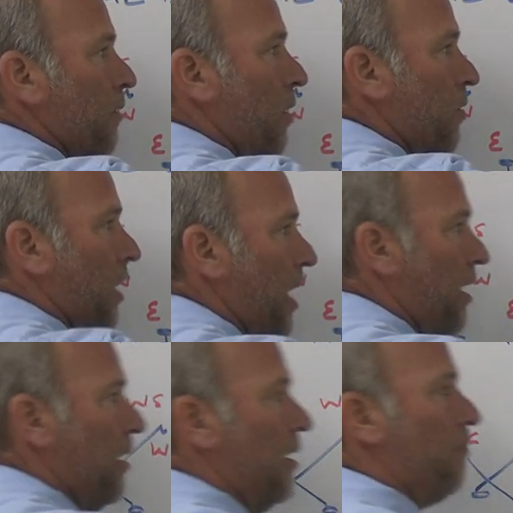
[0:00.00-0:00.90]

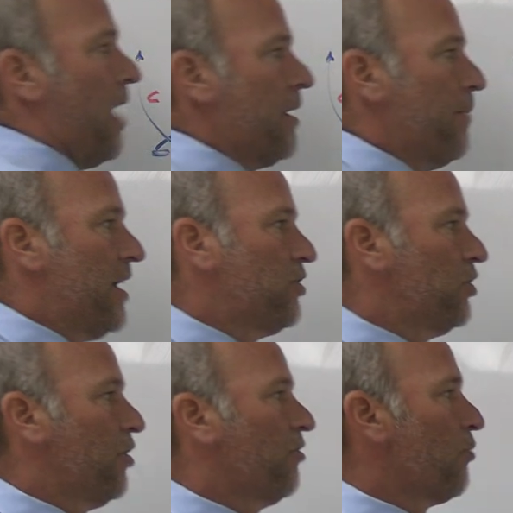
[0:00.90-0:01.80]
Okay, Mike
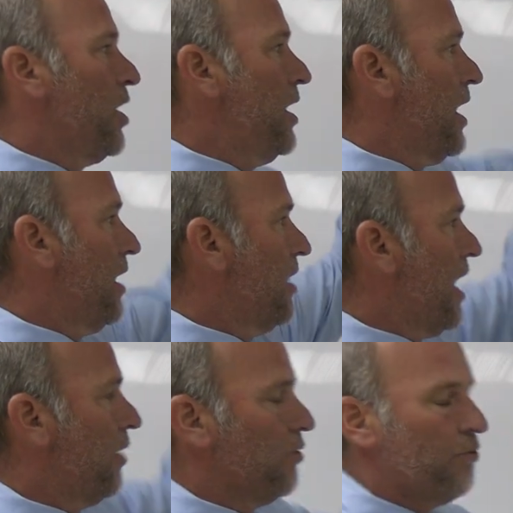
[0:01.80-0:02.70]
matches the three, and
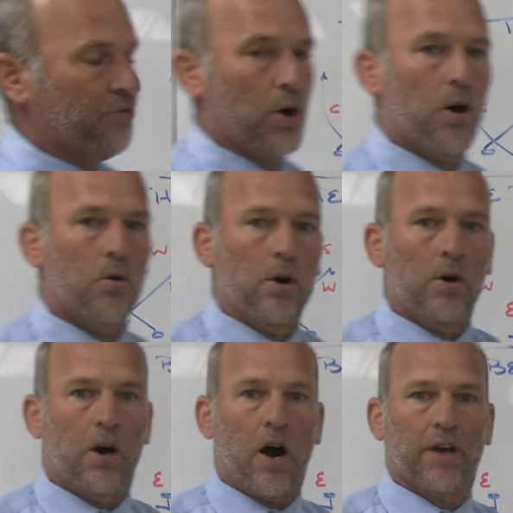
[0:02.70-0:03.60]
now you throw,
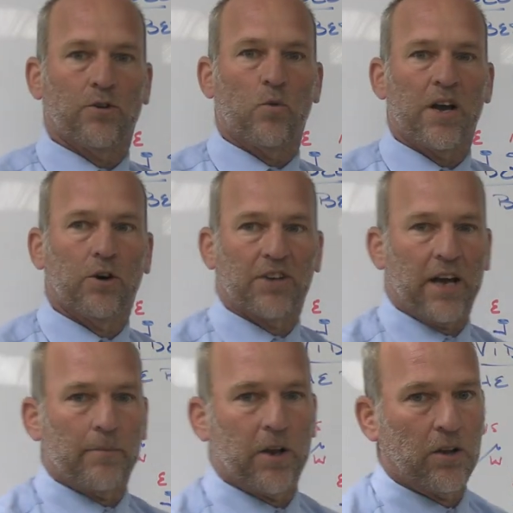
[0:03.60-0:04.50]
all right, the wiggle
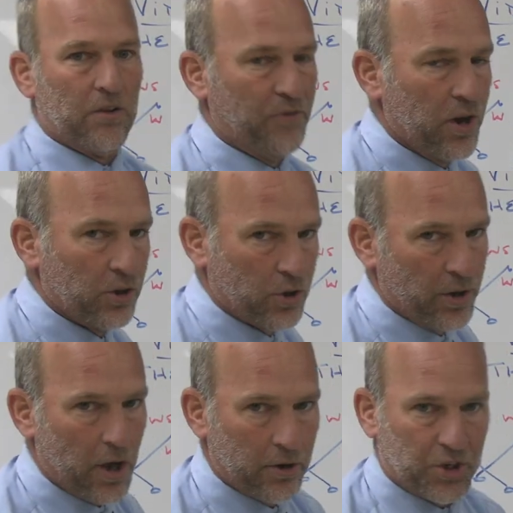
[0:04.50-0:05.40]
down the middle of the field. So
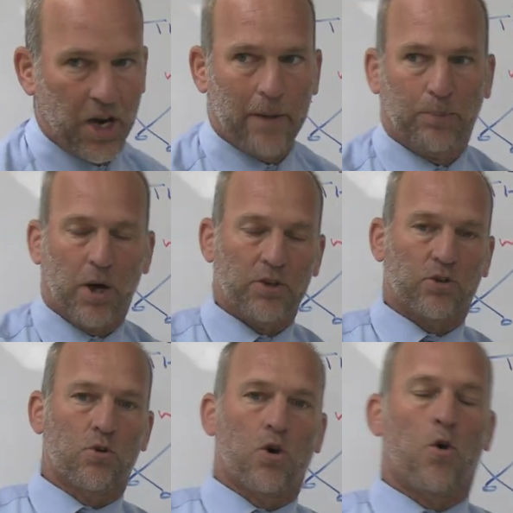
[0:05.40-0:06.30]
another shot play.
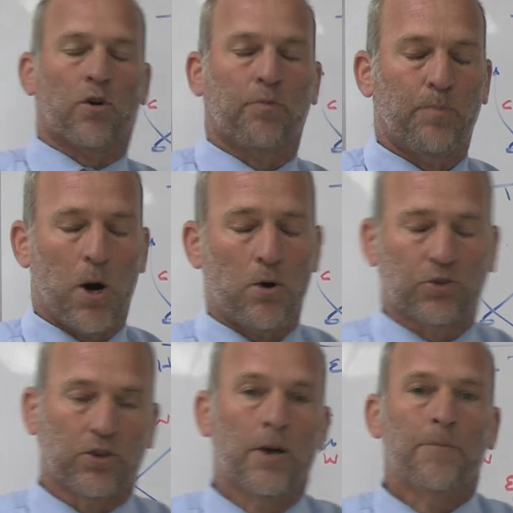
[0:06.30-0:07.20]
So corner
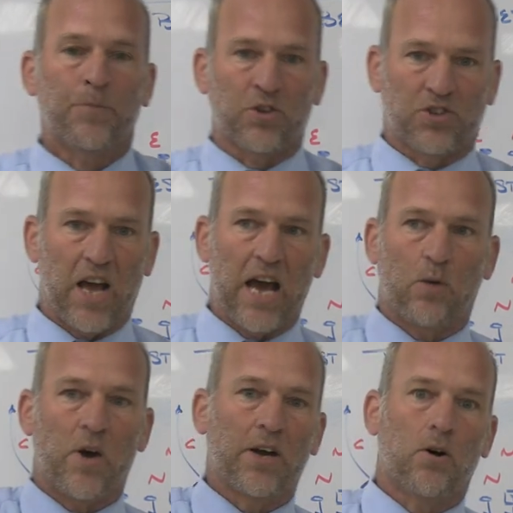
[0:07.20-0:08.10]
post,
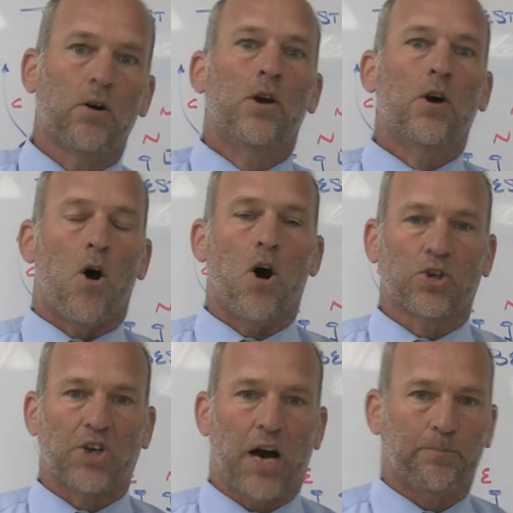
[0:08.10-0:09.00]
snag, wiggle, all
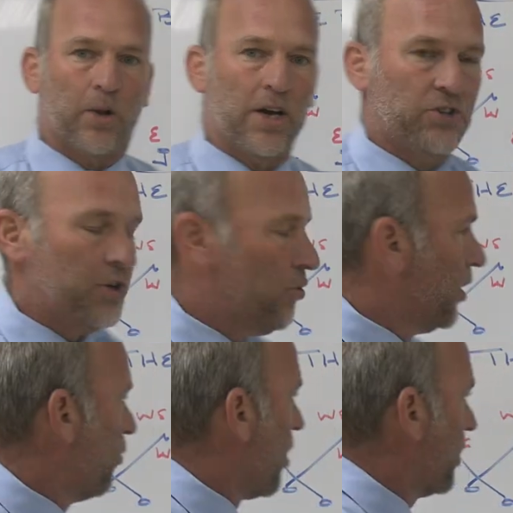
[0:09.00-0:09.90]
shot plays that you
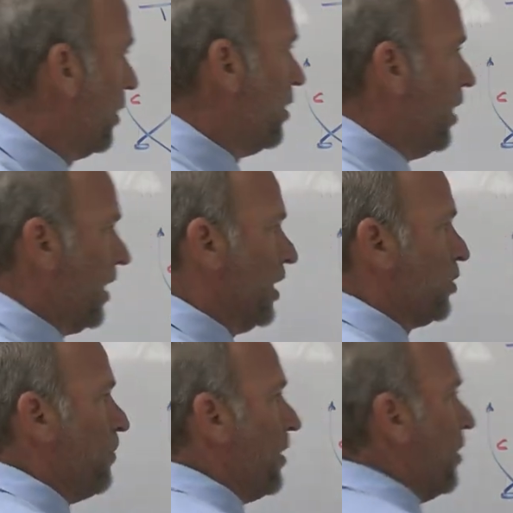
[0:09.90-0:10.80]
can work
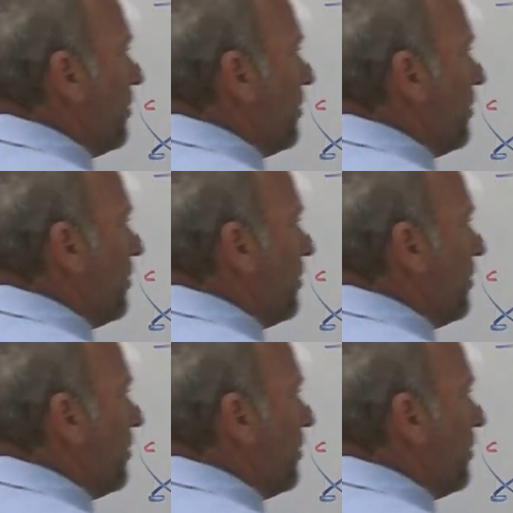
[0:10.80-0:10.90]
against middle